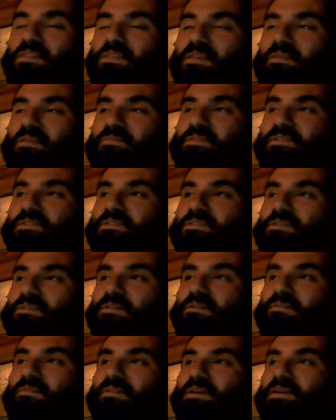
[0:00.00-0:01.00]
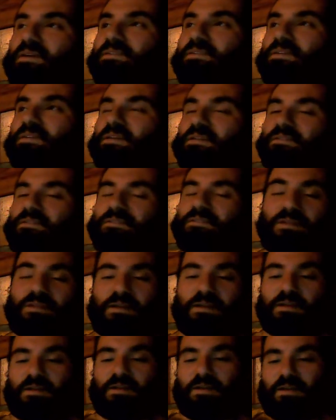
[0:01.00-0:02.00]
Thief Distillery's
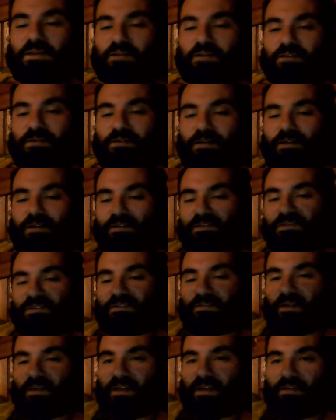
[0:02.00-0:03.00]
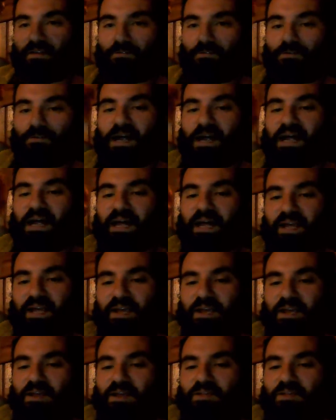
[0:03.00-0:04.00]
Kentucky Straight Rye.
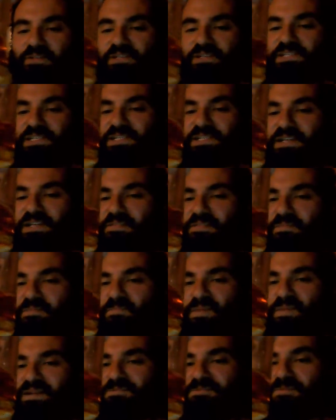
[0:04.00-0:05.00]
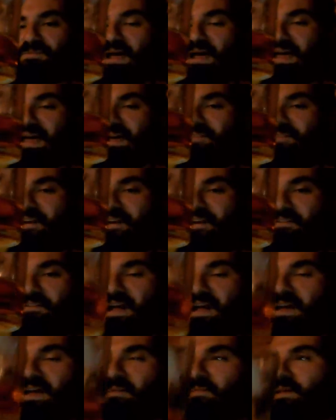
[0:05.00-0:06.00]
This is like the best rye I've ever
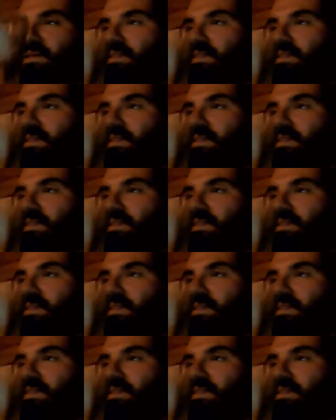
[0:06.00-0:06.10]
had in my